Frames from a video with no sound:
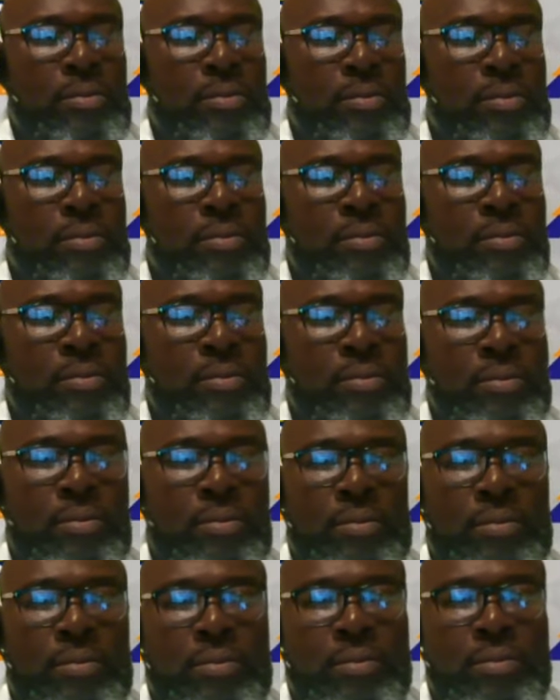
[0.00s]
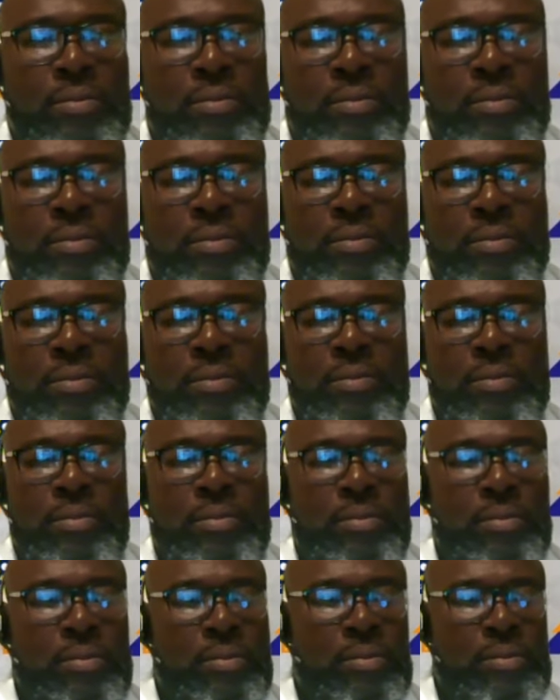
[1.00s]

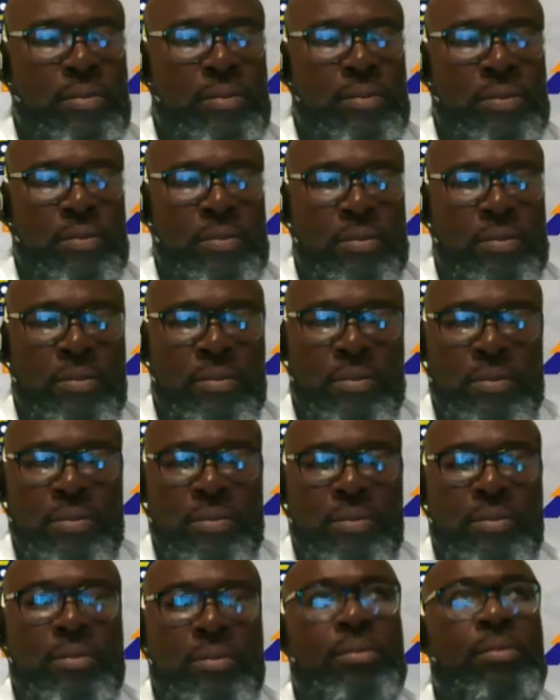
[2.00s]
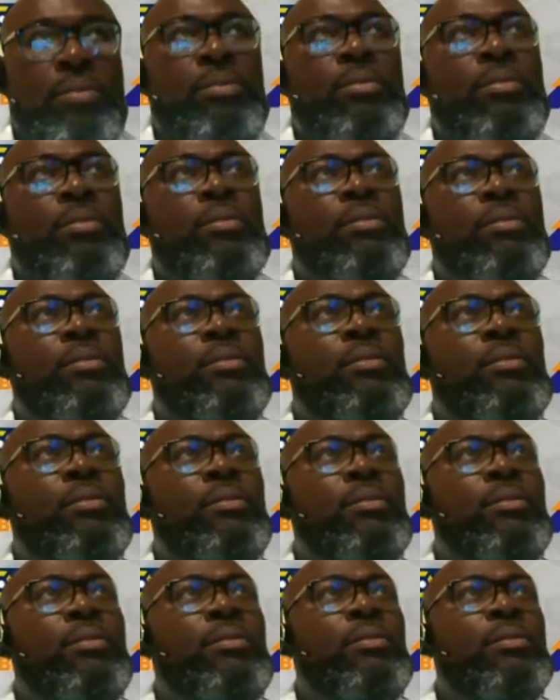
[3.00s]

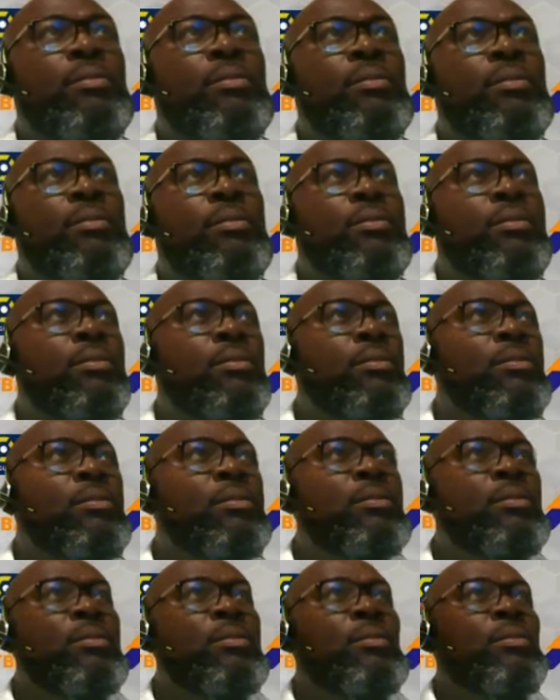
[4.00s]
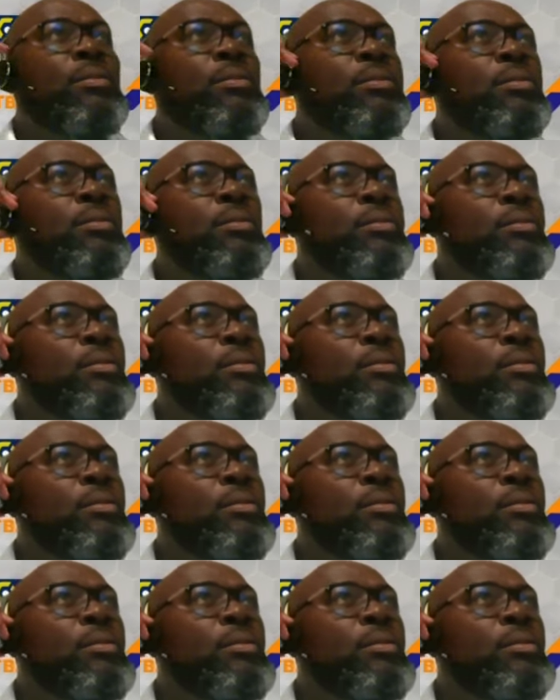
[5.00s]
[no speech]